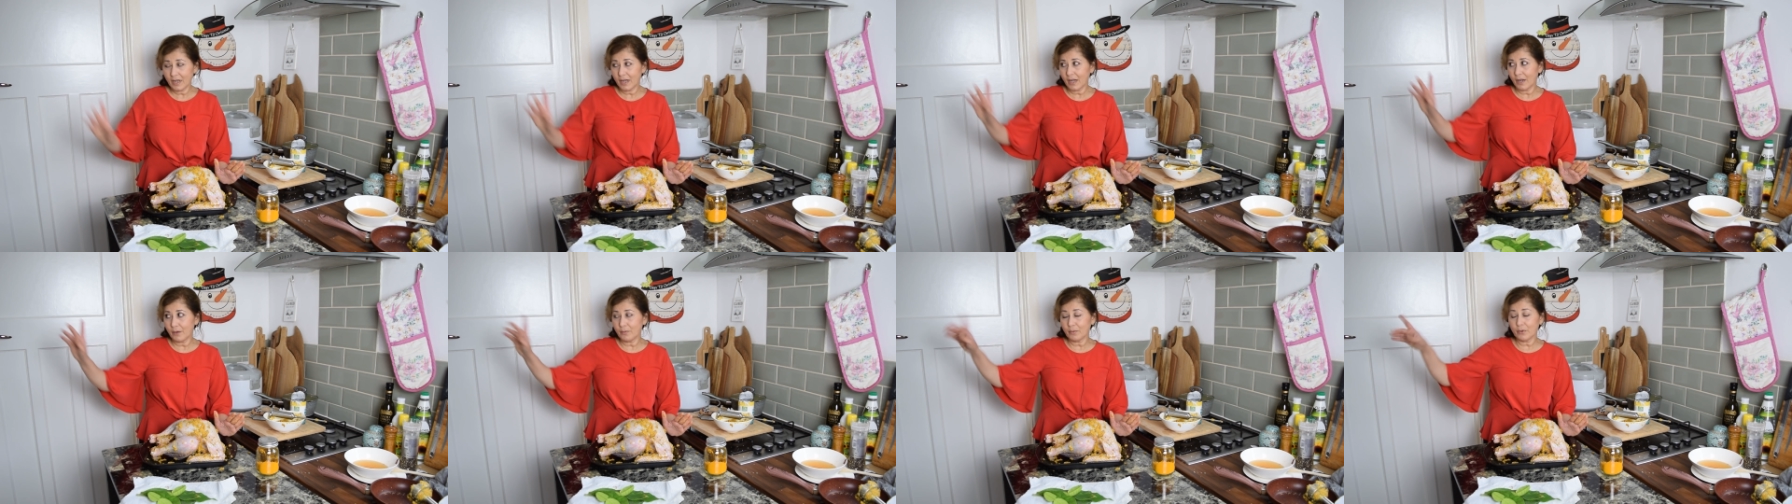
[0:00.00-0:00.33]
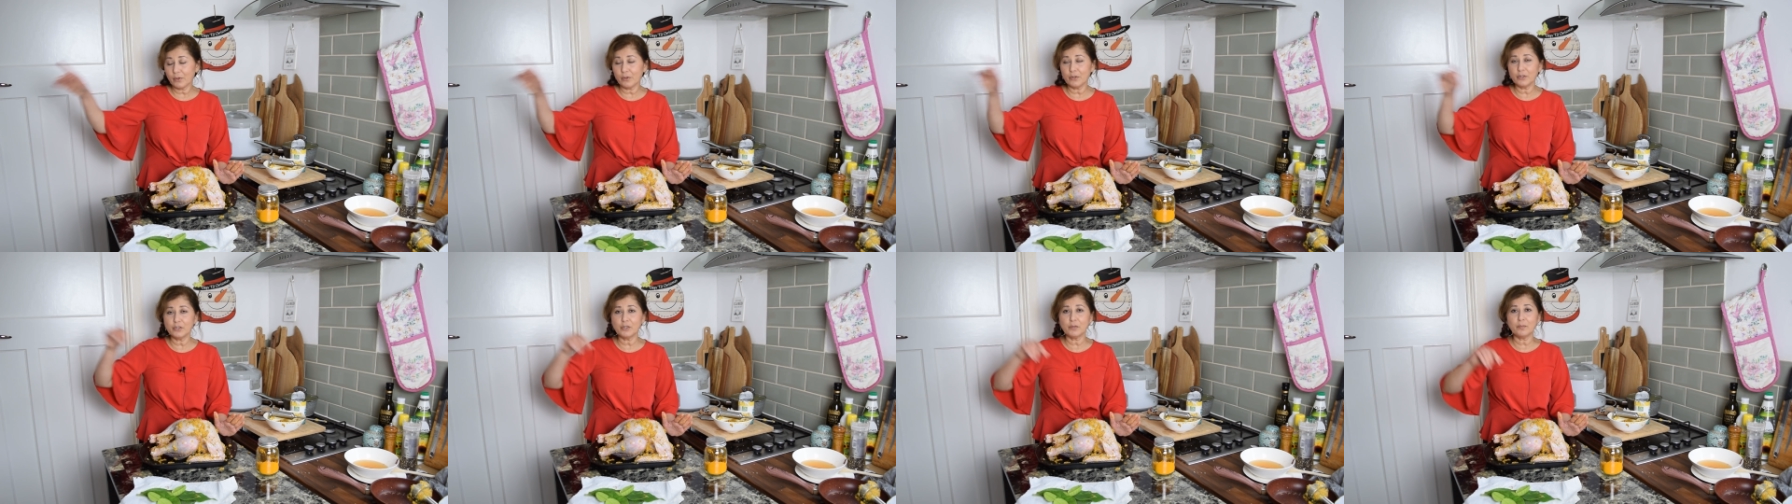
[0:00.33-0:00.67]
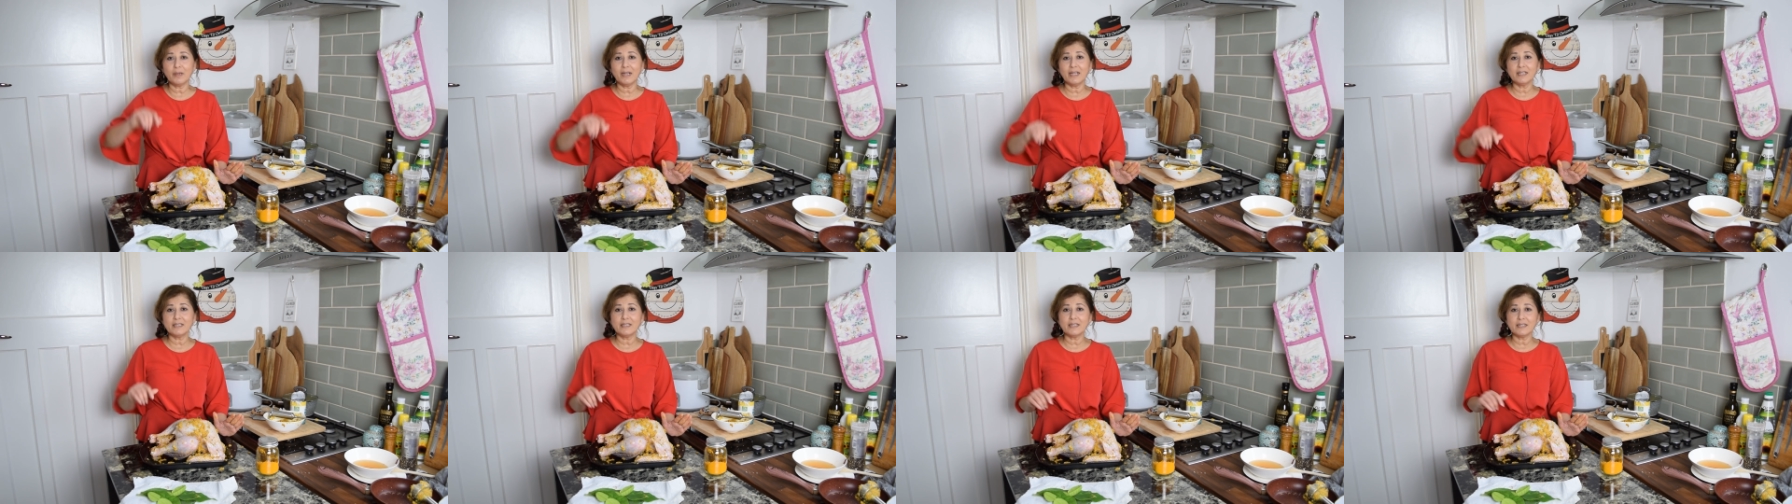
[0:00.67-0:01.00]
and we're going to
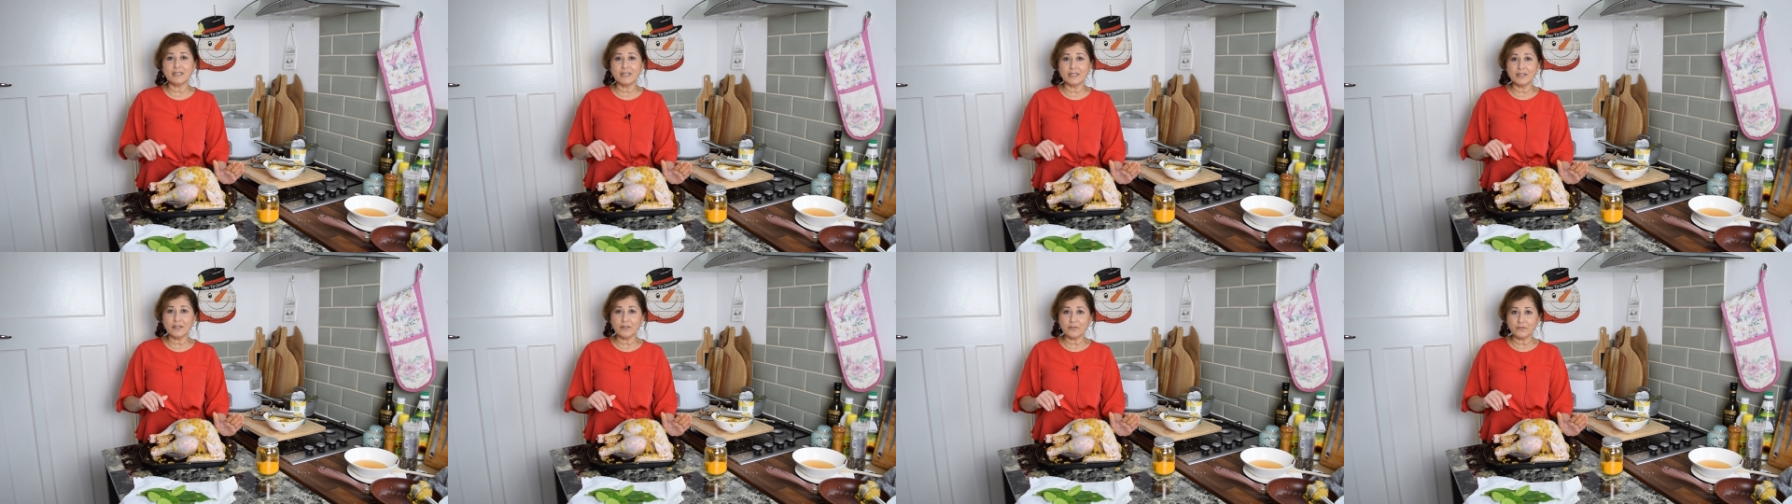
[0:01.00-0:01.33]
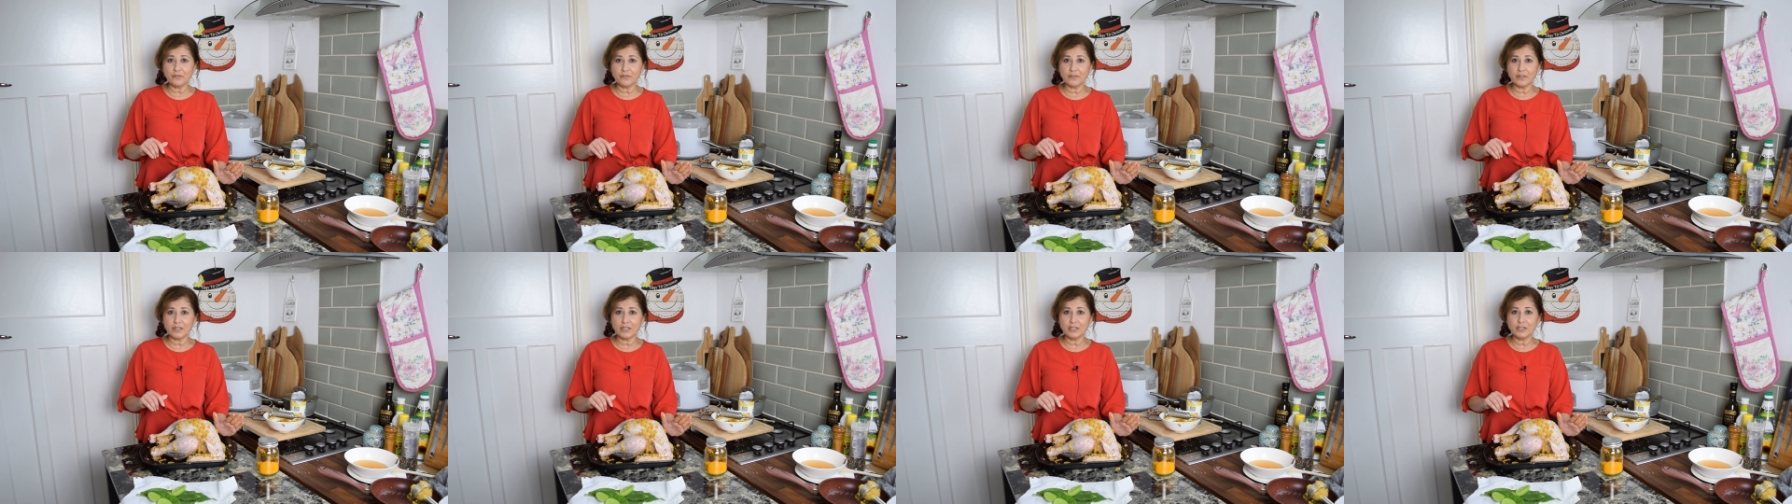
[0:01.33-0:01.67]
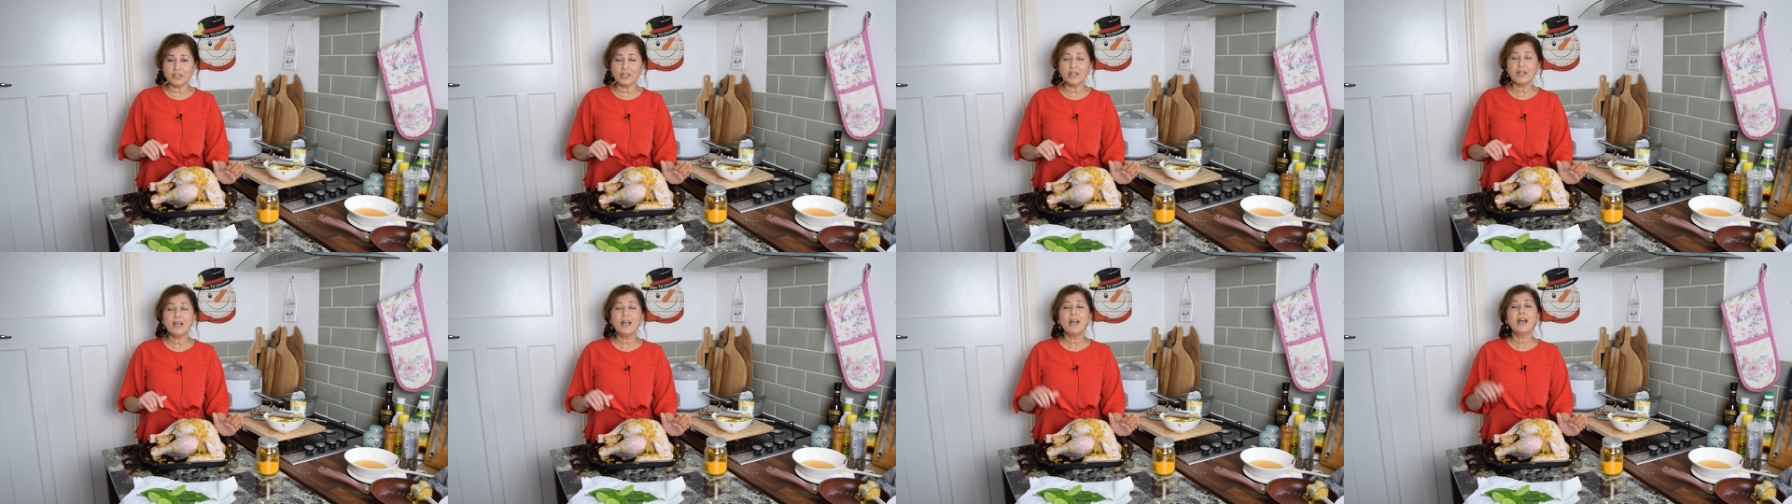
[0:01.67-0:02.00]
place it in the
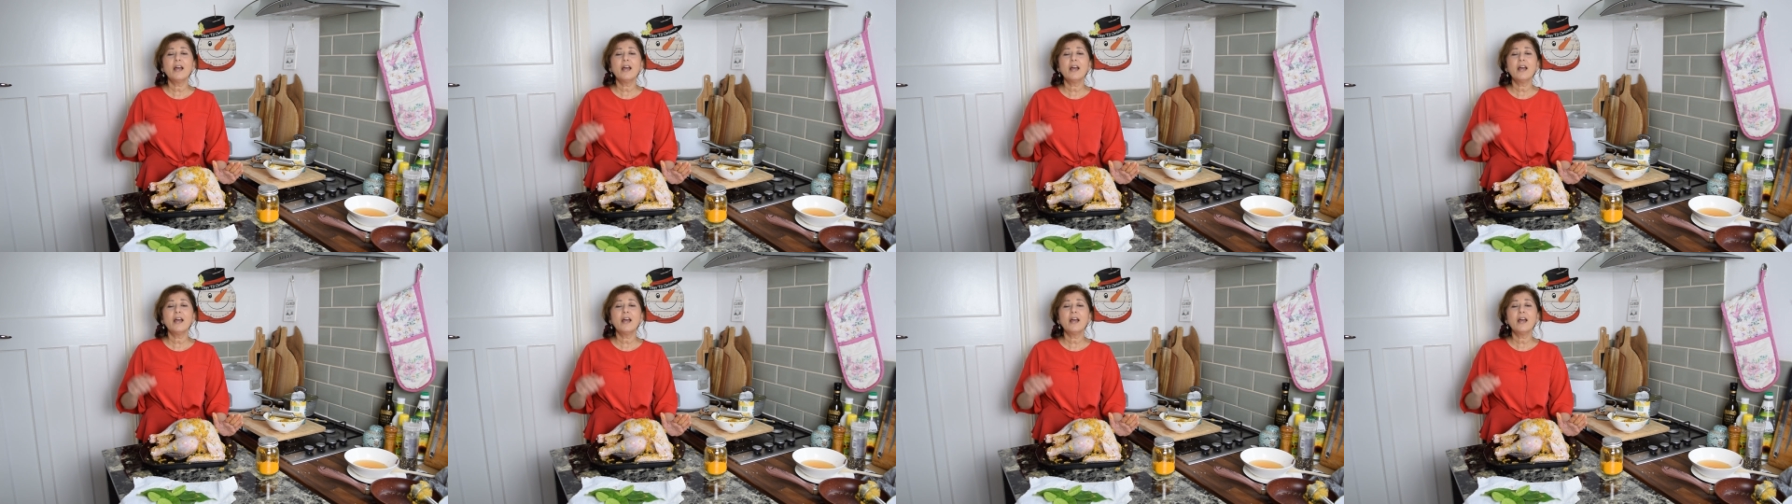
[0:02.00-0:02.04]
fridge